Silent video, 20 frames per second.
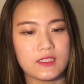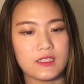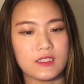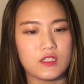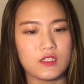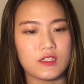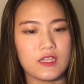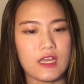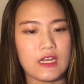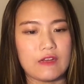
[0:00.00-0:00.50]

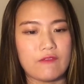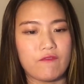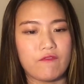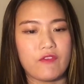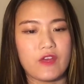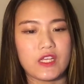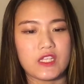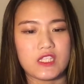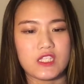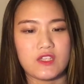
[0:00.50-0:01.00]
that
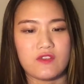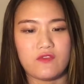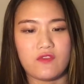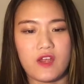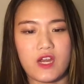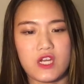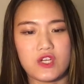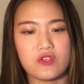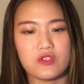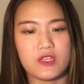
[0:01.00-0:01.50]
invest in
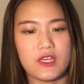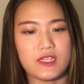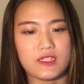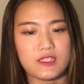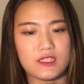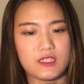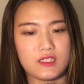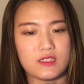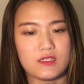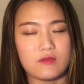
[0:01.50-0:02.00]
financial
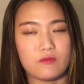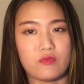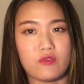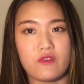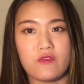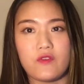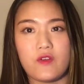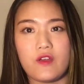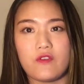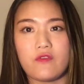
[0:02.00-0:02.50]
assets and
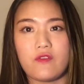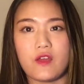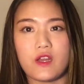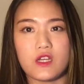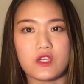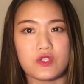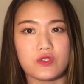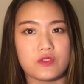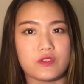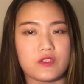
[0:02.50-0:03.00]
provide
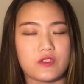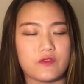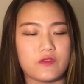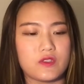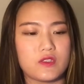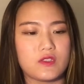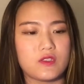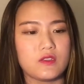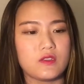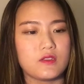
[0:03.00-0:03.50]
financial
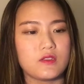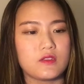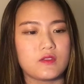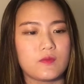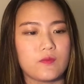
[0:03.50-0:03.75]
services.